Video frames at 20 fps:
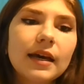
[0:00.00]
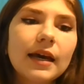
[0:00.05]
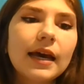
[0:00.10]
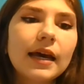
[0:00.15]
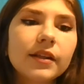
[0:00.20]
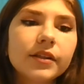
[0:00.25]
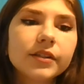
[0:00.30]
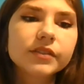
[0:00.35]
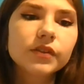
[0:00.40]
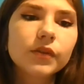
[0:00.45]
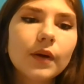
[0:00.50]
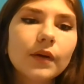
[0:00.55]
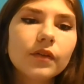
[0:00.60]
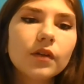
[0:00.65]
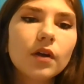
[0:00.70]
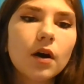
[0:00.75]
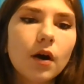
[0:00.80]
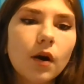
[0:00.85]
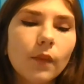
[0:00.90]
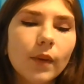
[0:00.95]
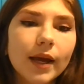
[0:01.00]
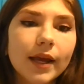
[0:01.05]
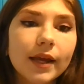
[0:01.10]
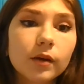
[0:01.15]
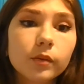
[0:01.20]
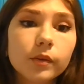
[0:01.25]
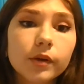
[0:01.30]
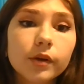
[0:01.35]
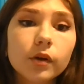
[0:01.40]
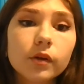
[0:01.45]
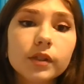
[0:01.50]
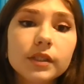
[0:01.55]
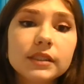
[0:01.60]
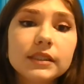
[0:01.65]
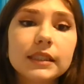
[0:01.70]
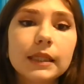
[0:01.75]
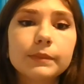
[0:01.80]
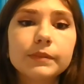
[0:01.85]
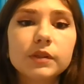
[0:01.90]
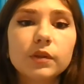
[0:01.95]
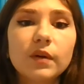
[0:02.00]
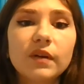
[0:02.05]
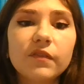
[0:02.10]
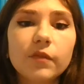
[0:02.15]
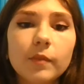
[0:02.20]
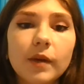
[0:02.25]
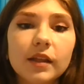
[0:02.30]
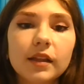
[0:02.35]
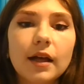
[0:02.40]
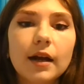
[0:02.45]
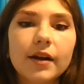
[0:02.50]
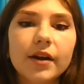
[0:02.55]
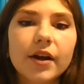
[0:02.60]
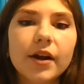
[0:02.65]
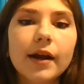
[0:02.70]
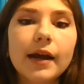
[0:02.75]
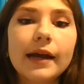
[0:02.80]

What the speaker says: I looked around the hallway. We were only steps away from my locker.